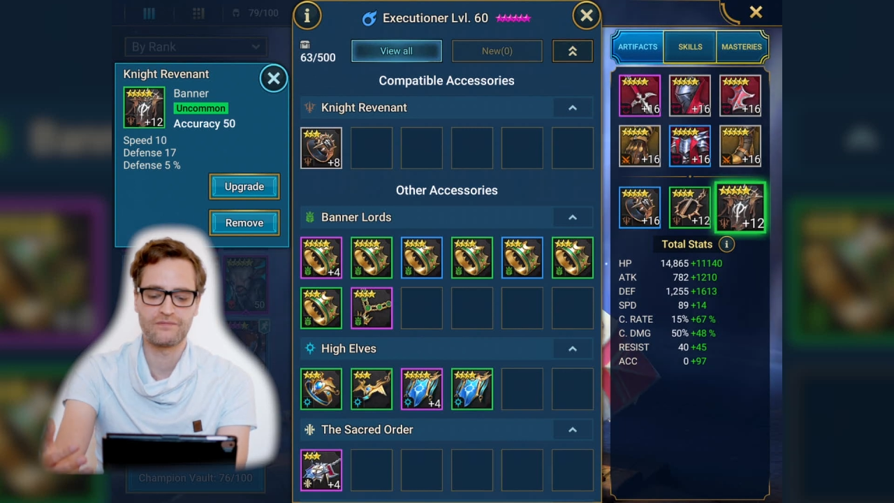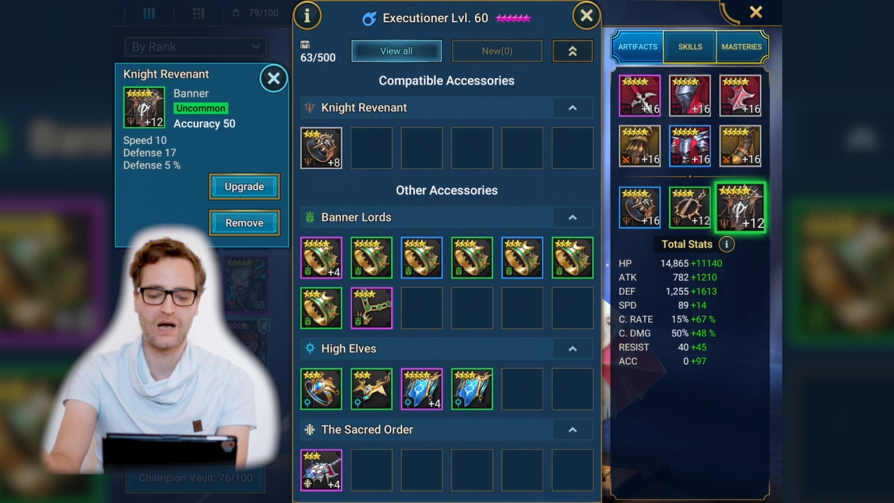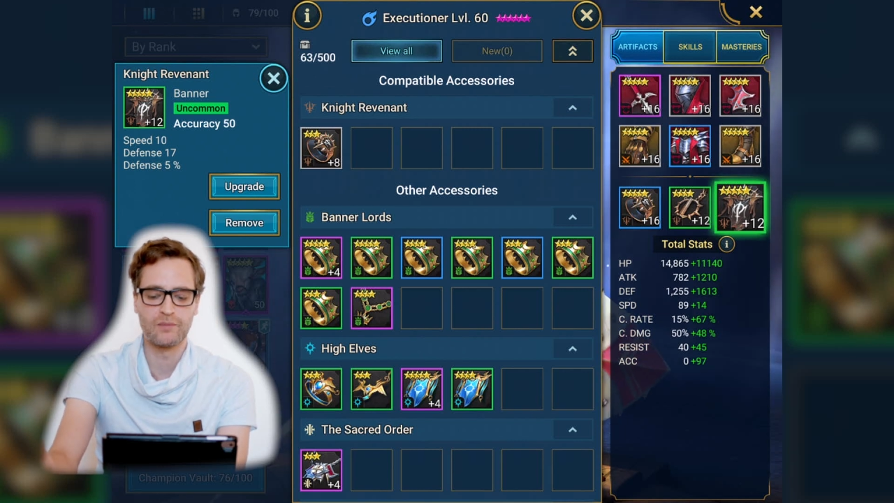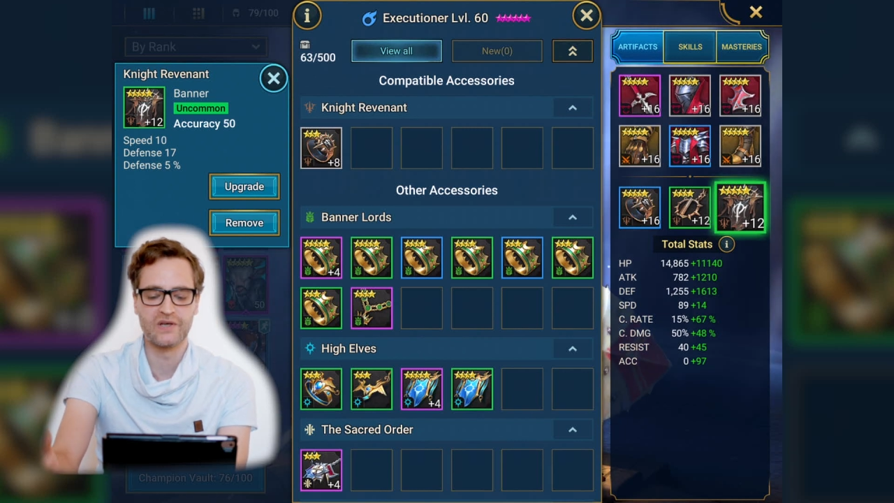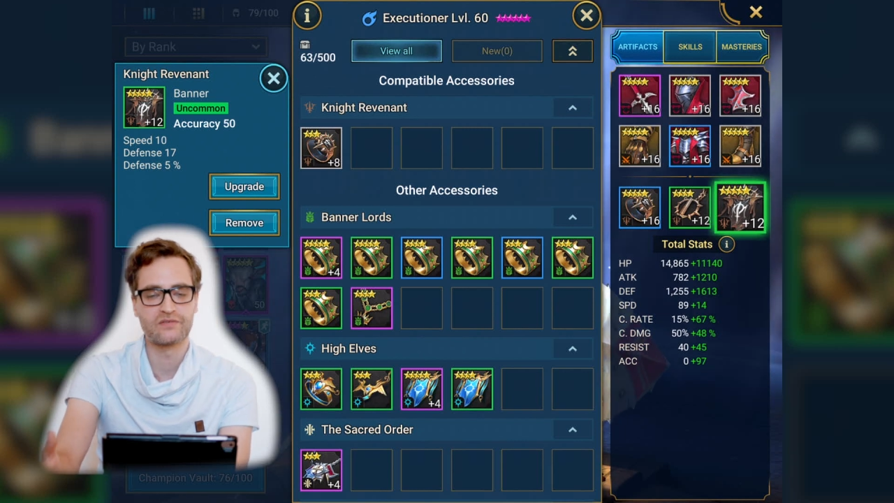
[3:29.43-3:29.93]

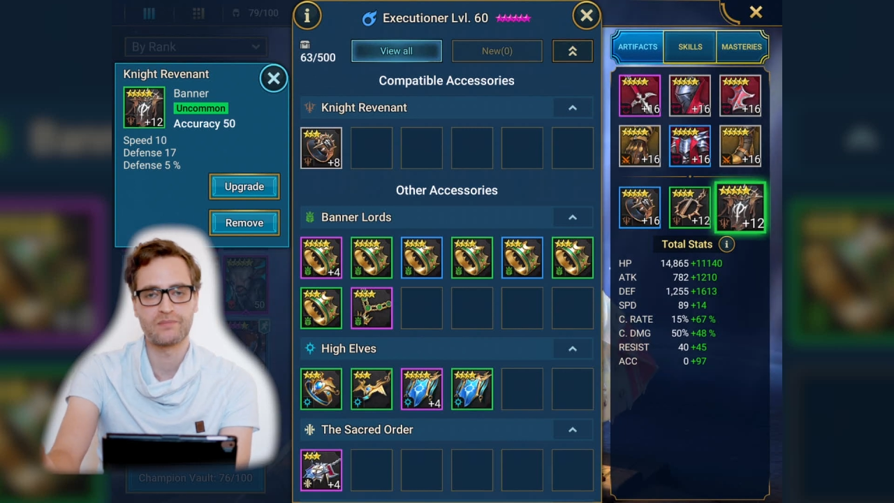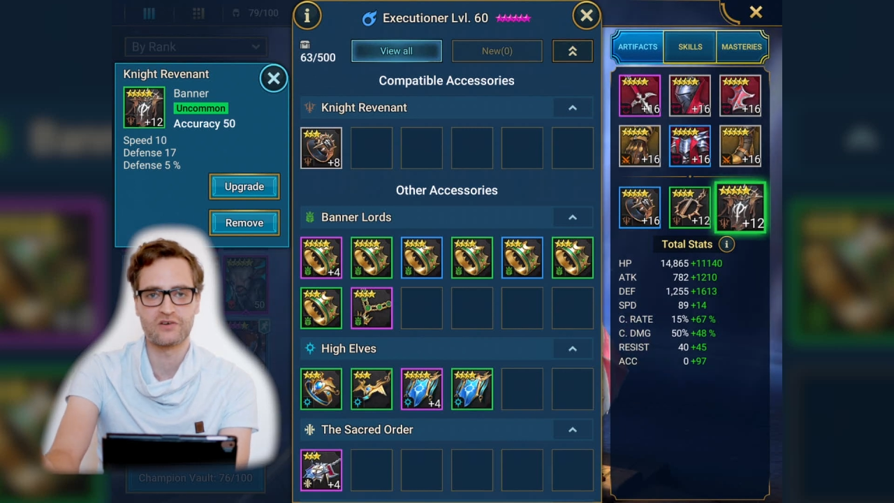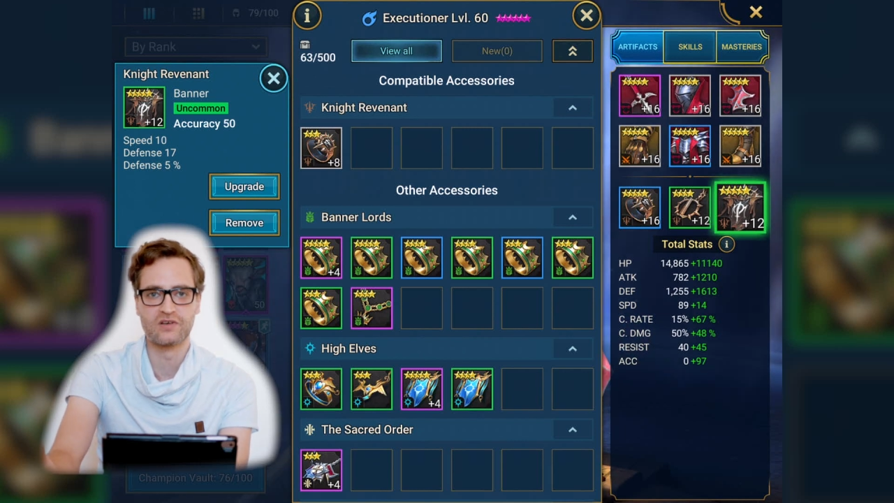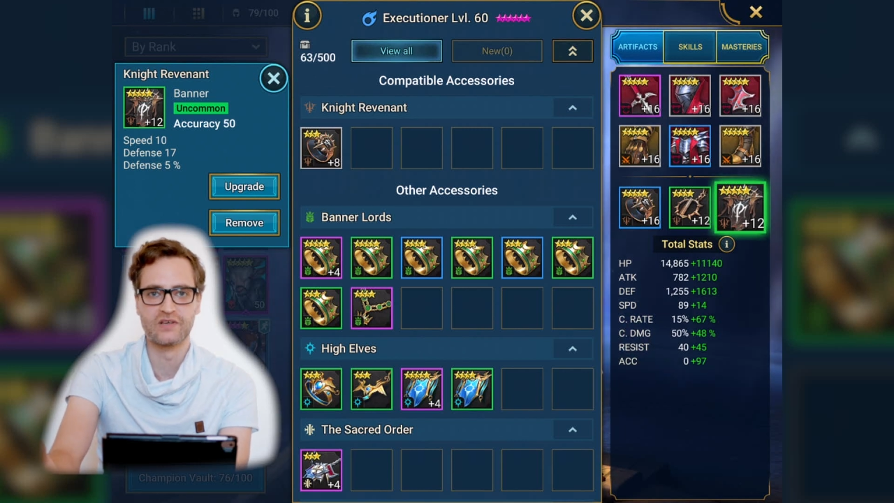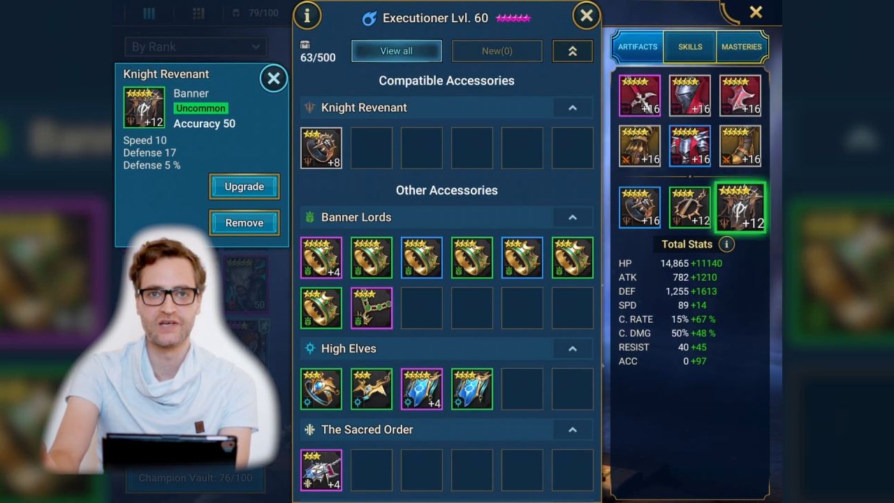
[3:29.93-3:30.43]
farming
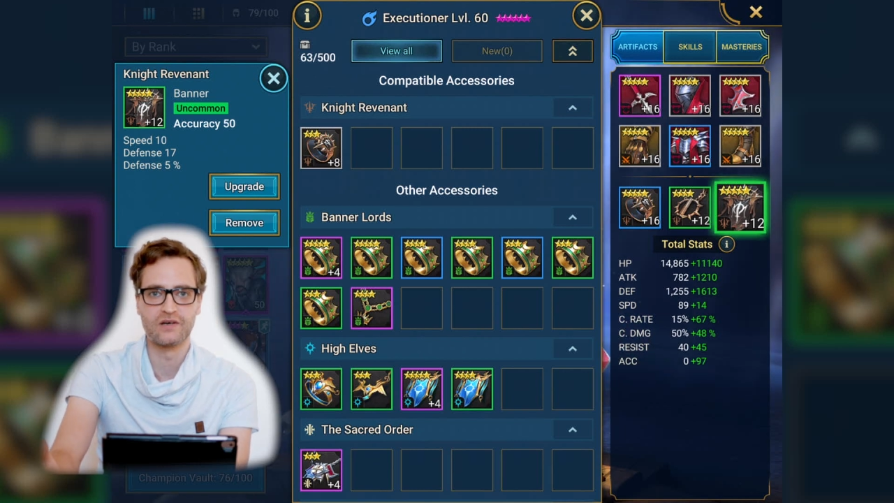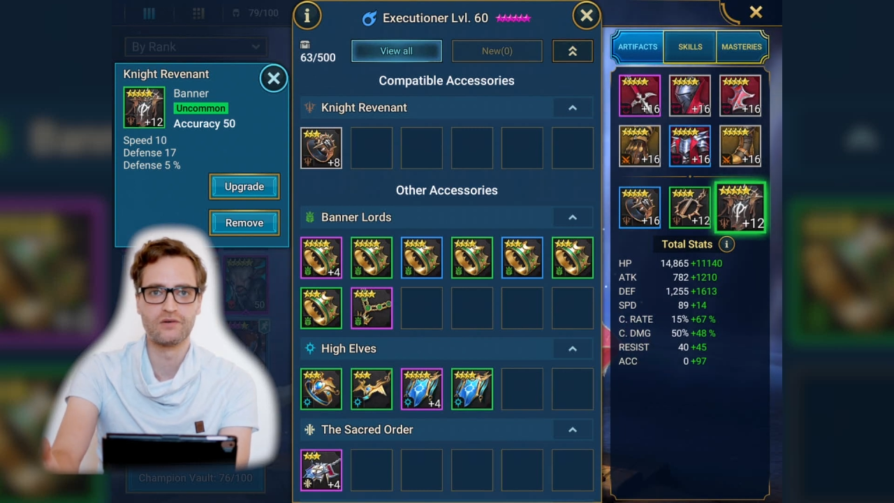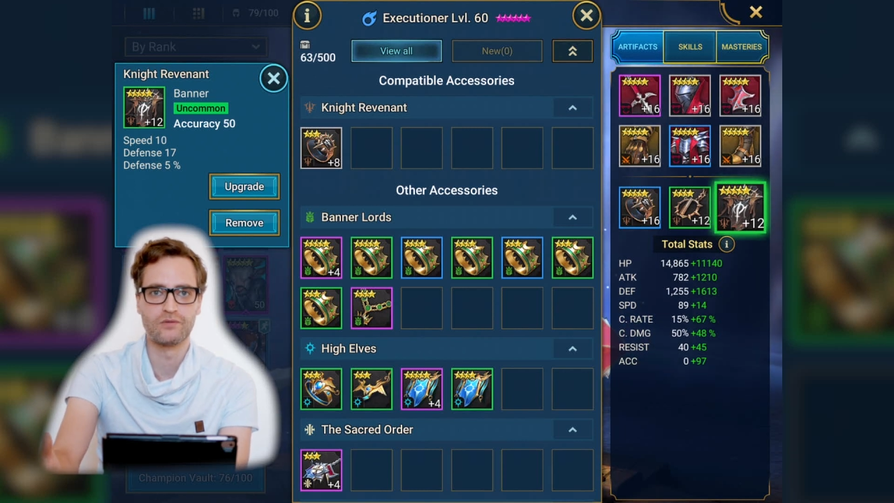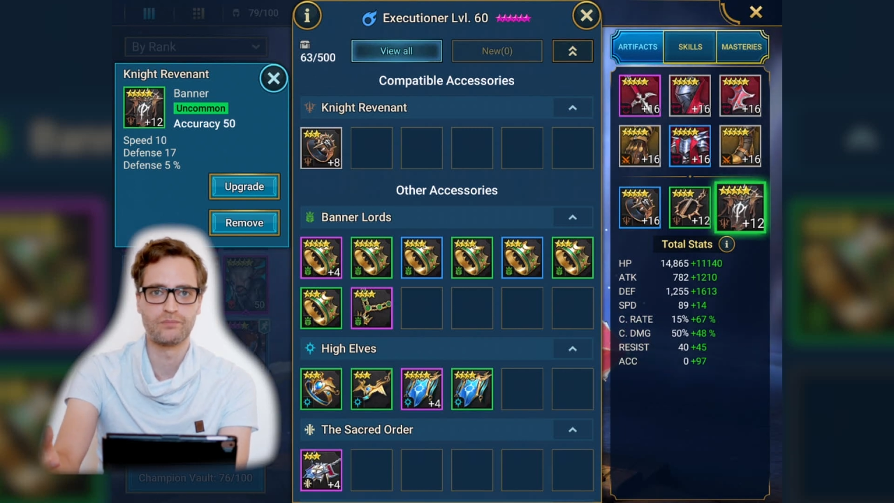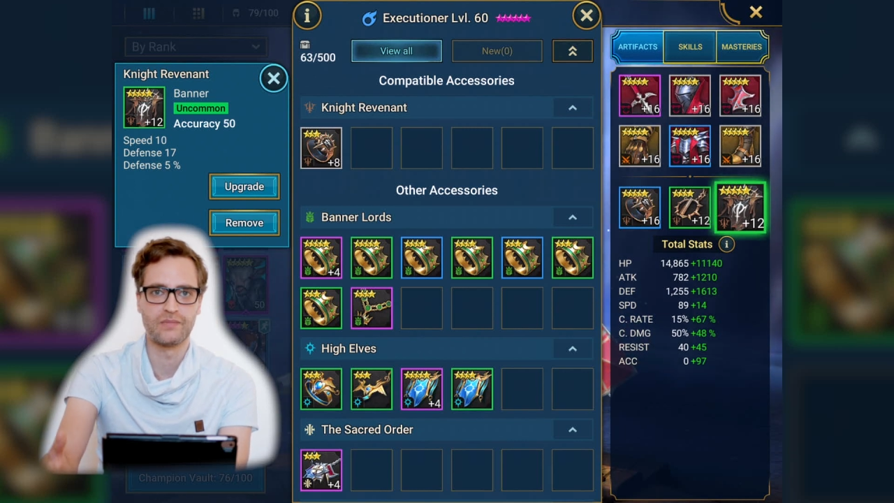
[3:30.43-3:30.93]
special
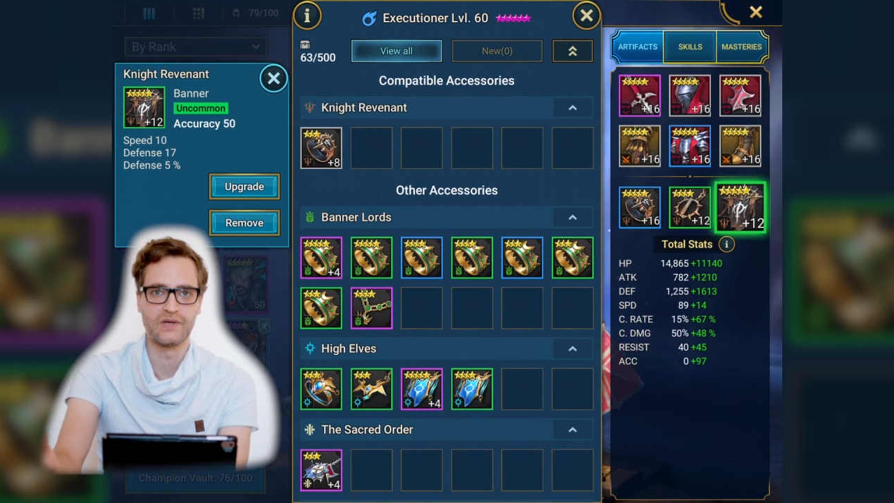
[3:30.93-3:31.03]
gear